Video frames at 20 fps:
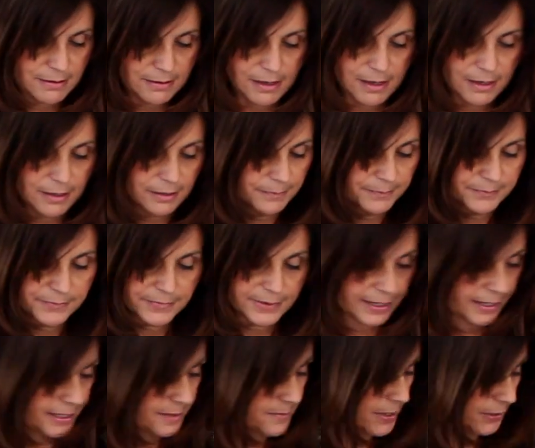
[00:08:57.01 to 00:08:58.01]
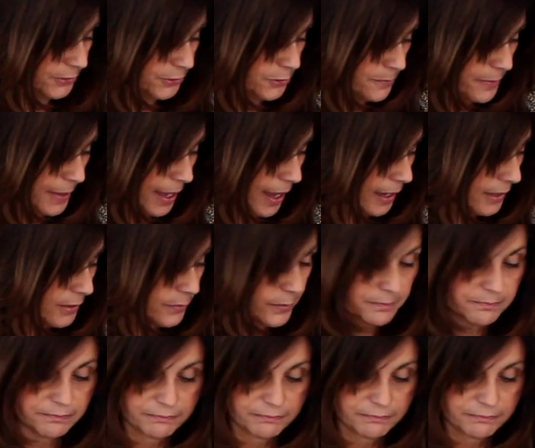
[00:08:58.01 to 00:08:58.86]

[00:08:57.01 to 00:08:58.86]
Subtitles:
I'll email you back